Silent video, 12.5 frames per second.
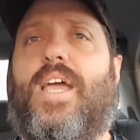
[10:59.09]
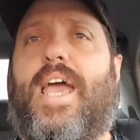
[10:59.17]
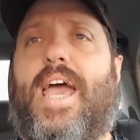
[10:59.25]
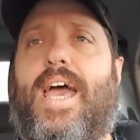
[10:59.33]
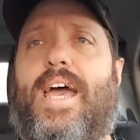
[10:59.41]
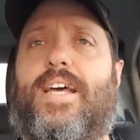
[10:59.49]

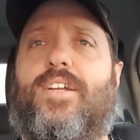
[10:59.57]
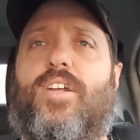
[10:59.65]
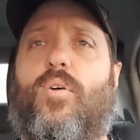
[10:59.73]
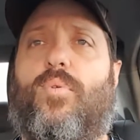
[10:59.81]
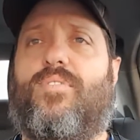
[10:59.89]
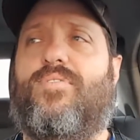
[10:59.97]

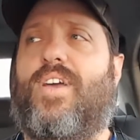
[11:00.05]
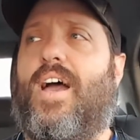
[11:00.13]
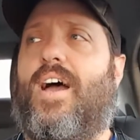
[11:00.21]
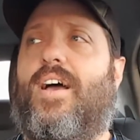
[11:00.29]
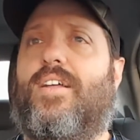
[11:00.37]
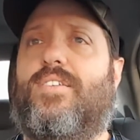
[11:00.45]
and we've
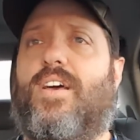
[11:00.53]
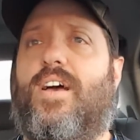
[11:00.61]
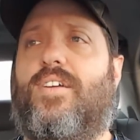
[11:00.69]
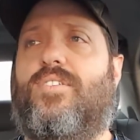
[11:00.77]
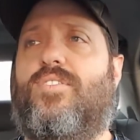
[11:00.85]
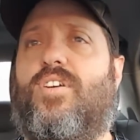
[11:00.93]
got
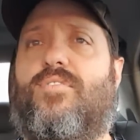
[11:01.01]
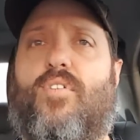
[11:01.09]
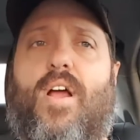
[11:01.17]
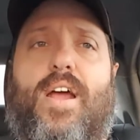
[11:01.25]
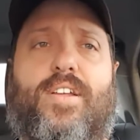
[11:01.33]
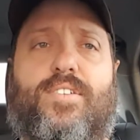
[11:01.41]
2
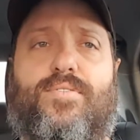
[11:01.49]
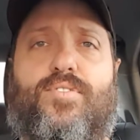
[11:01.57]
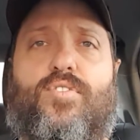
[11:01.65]
varieties of